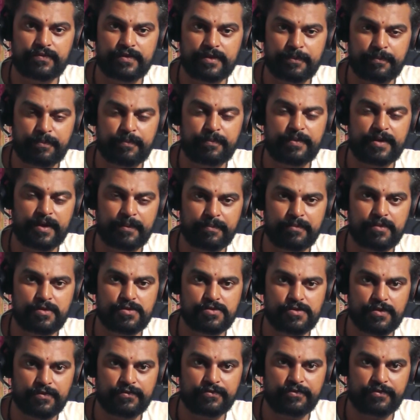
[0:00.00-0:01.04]
the
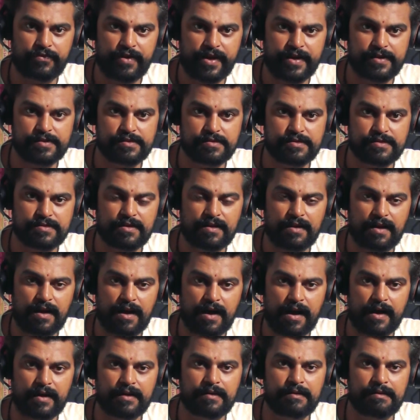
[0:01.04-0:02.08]
numbers of whales
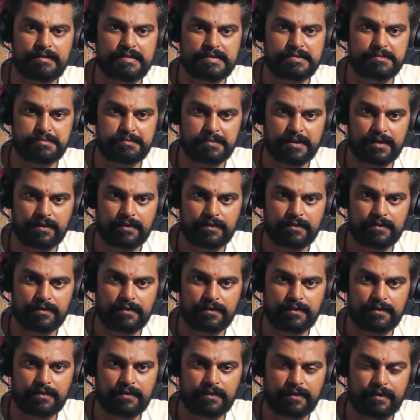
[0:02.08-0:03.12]
are dismal.
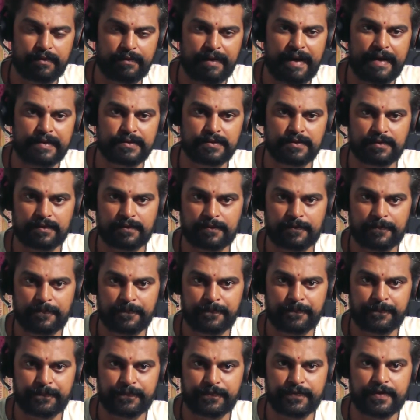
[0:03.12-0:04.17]
Rather,
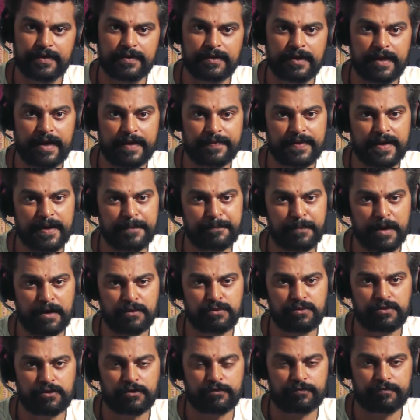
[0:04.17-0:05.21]
the
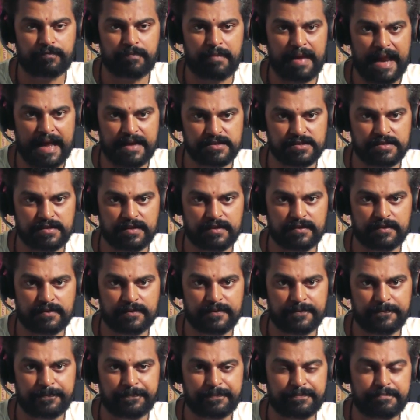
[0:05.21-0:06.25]
amount of plastic
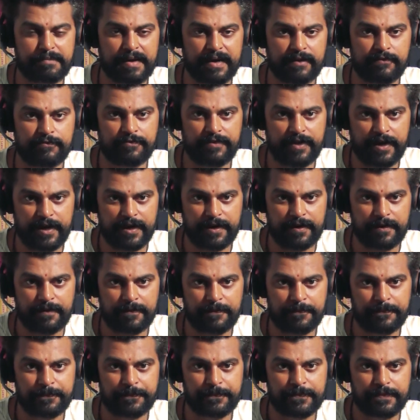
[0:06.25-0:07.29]
by weight
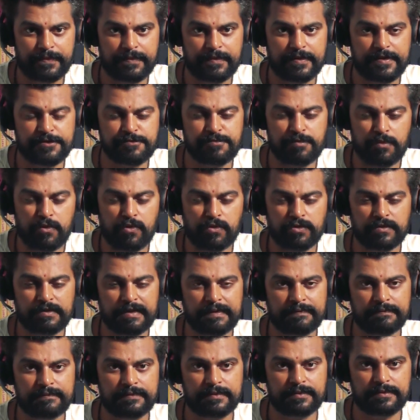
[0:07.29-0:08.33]
is more
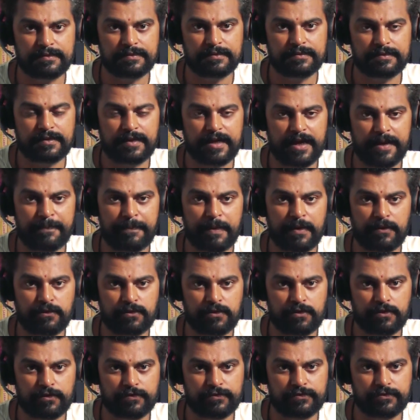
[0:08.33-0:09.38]
than the
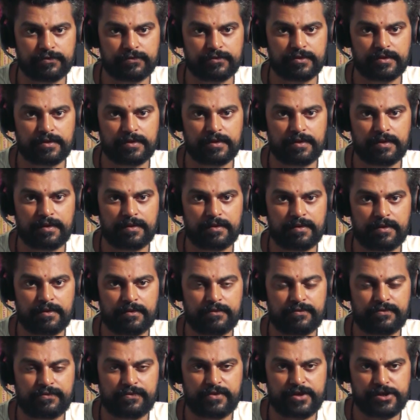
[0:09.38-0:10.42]
amount of
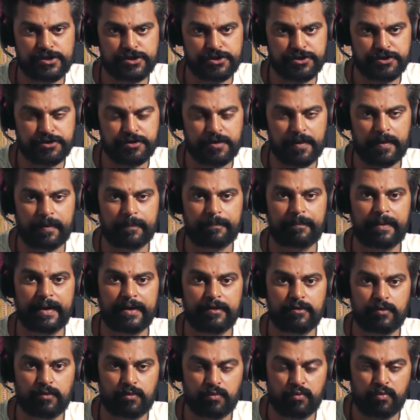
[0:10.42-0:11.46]
fish
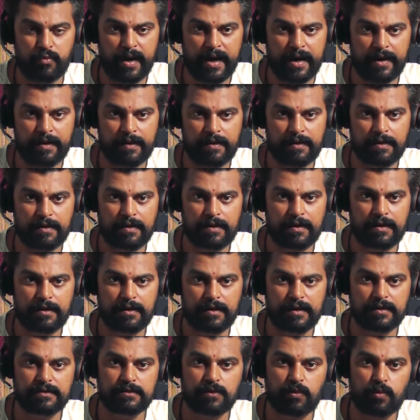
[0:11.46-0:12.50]
by weight
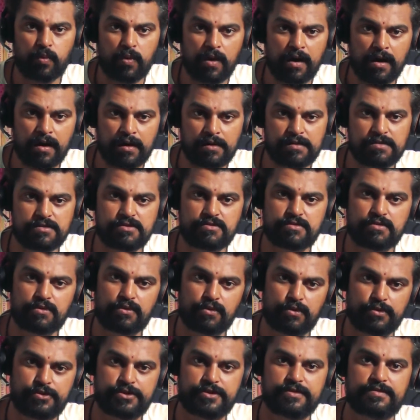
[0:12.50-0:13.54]
in the world's
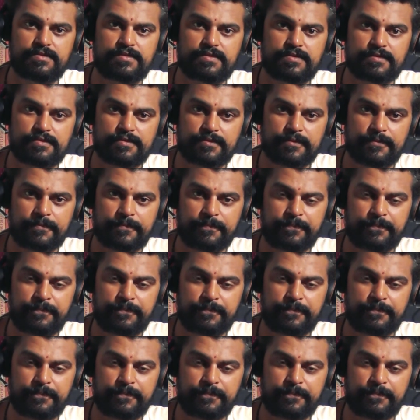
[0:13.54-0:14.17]
oceans.